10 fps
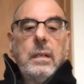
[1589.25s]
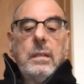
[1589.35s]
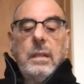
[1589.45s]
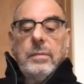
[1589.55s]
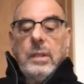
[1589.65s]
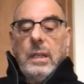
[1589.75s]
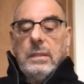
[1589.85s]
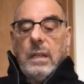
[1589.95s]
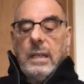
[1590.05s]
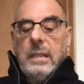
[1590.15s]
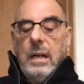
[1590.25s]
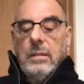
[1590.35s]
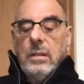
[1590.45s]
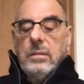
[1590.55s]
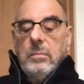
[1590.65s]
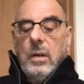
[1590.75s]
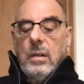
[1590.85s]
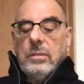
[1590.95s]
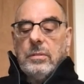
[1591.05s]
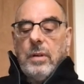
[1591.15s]
Nevertheless, I count on
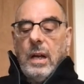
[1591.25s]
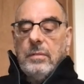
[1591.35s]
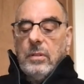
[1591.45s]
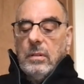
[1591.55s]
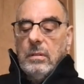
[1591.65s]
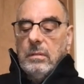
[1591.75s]
tomorrow's arrival